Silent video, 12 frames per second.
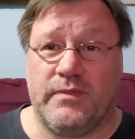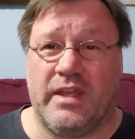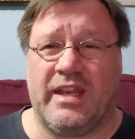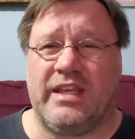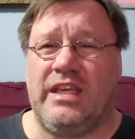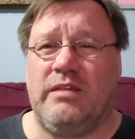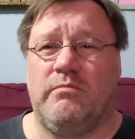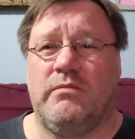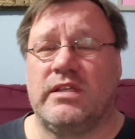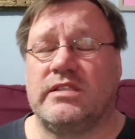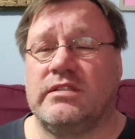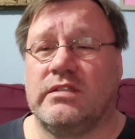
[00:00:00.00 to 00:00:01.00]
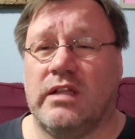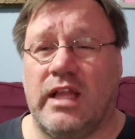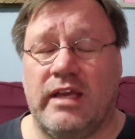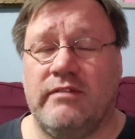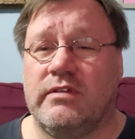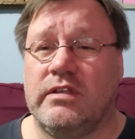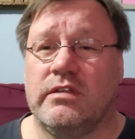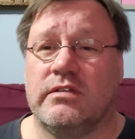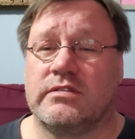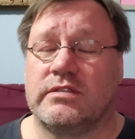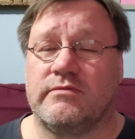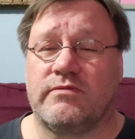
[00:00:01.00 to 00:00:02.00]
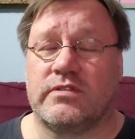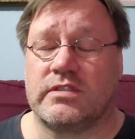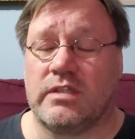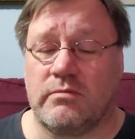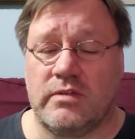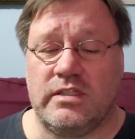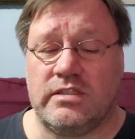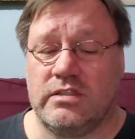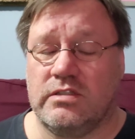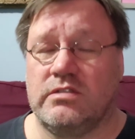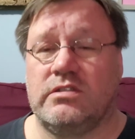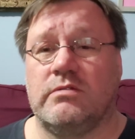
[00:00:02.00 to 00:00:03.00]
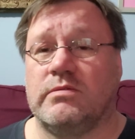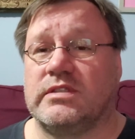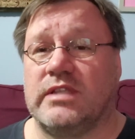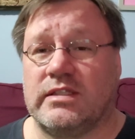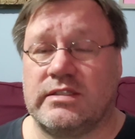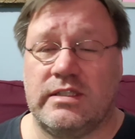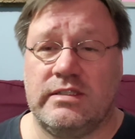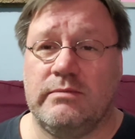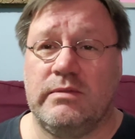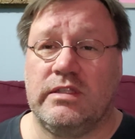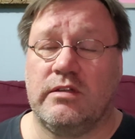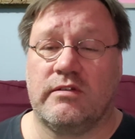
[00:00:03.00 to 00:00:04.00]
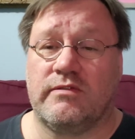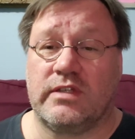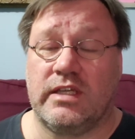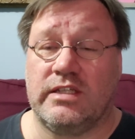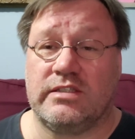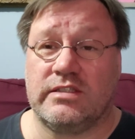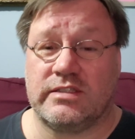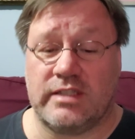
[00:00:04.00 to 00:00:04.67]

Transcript: and I keep missing the live videos, and for some reason YouTube is not sending me notifications.